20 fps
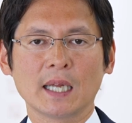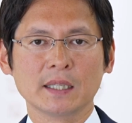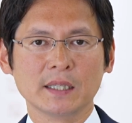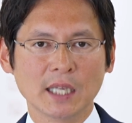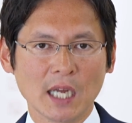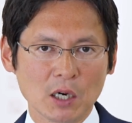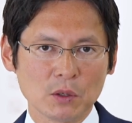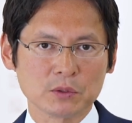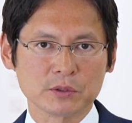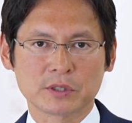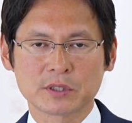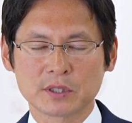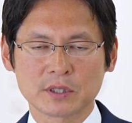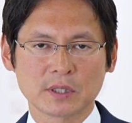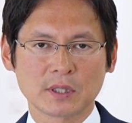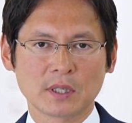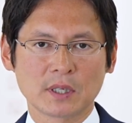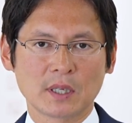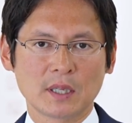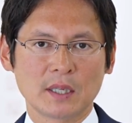announce
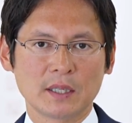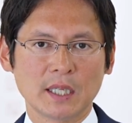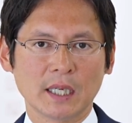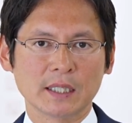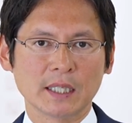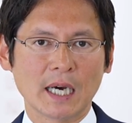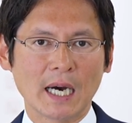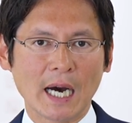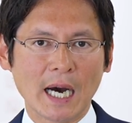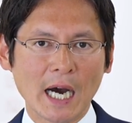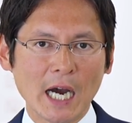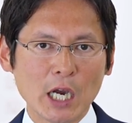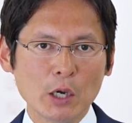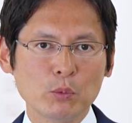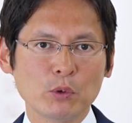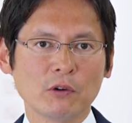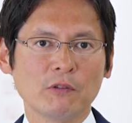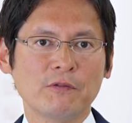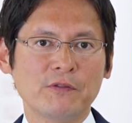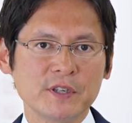that I
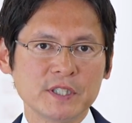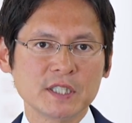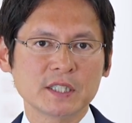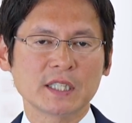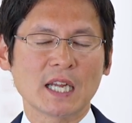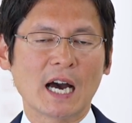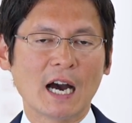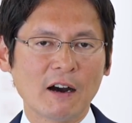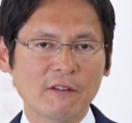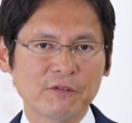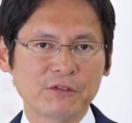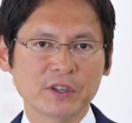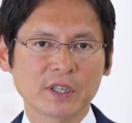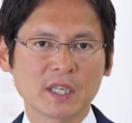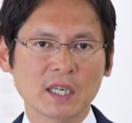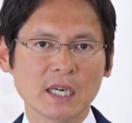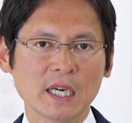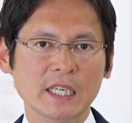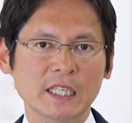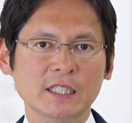will visit
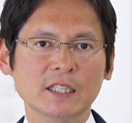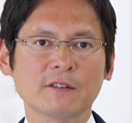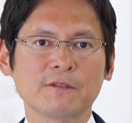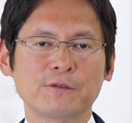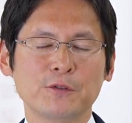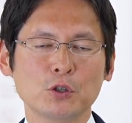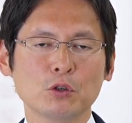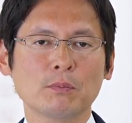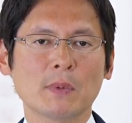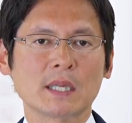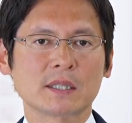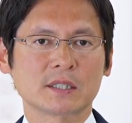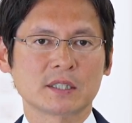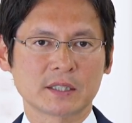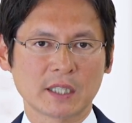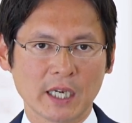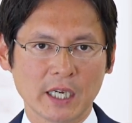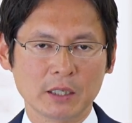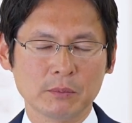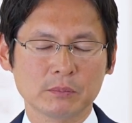Africa in a few months'
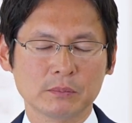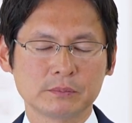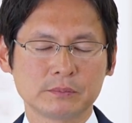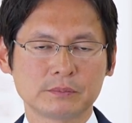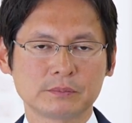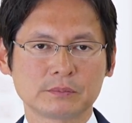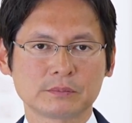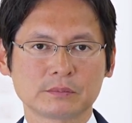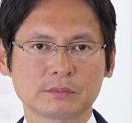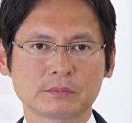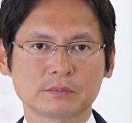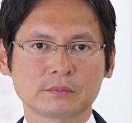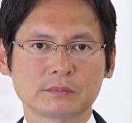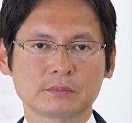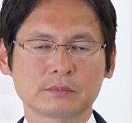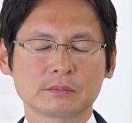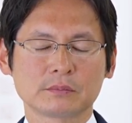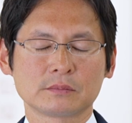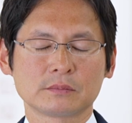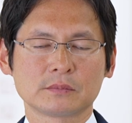time.
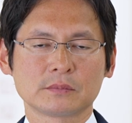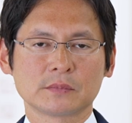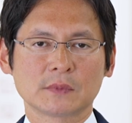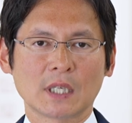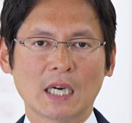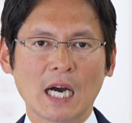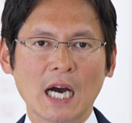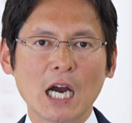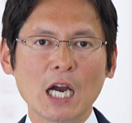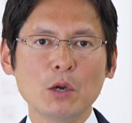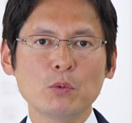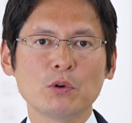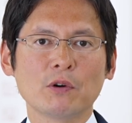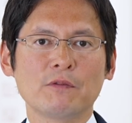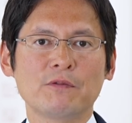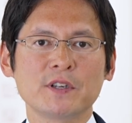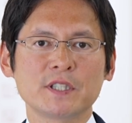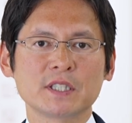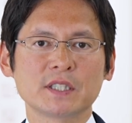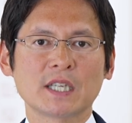I will
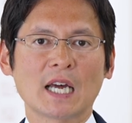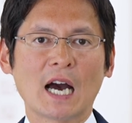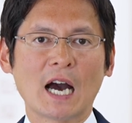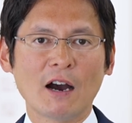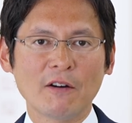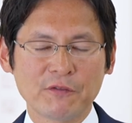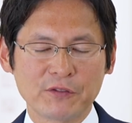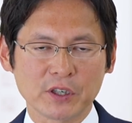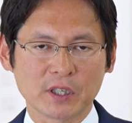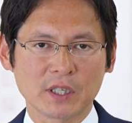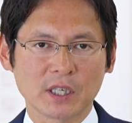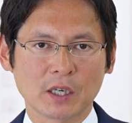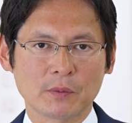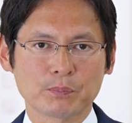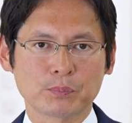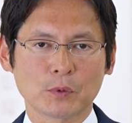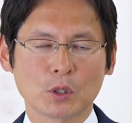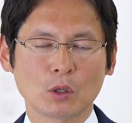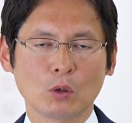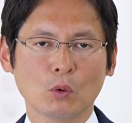visit Africa,
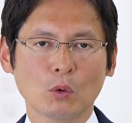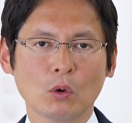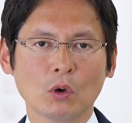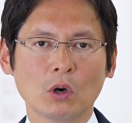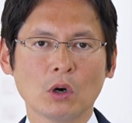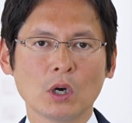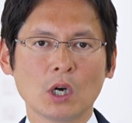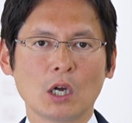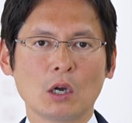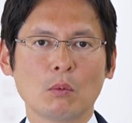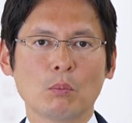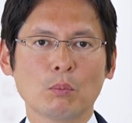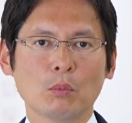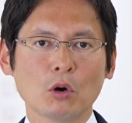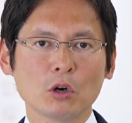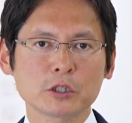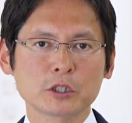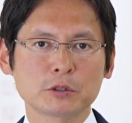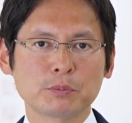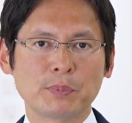or
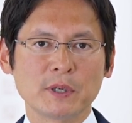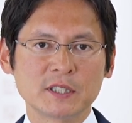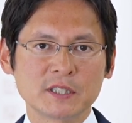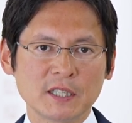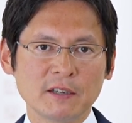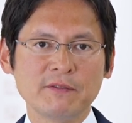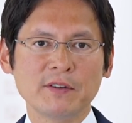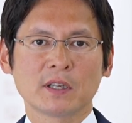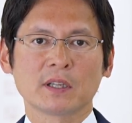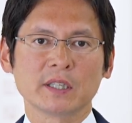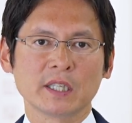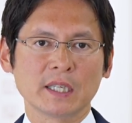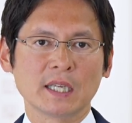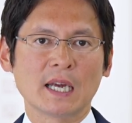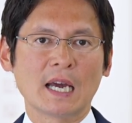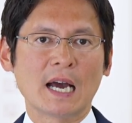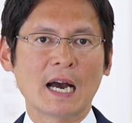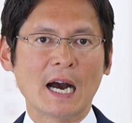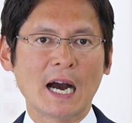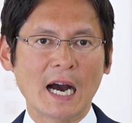more
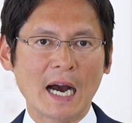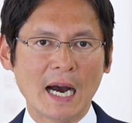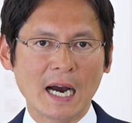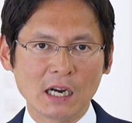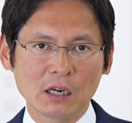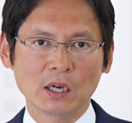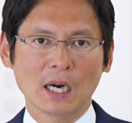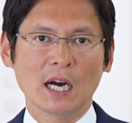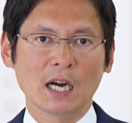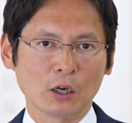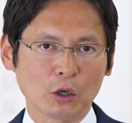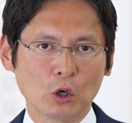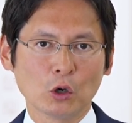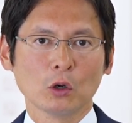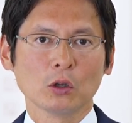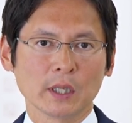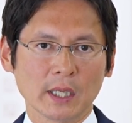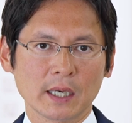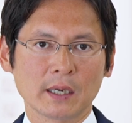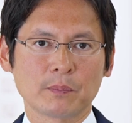specifically,
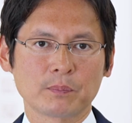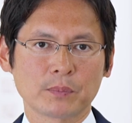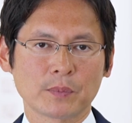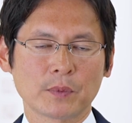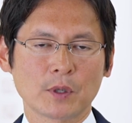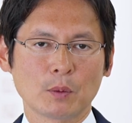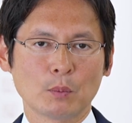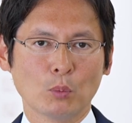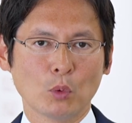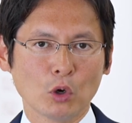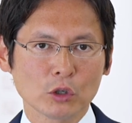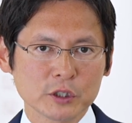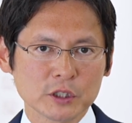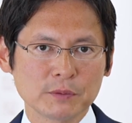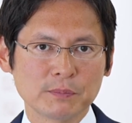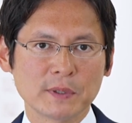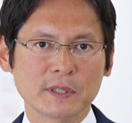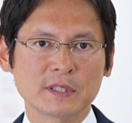Angola, and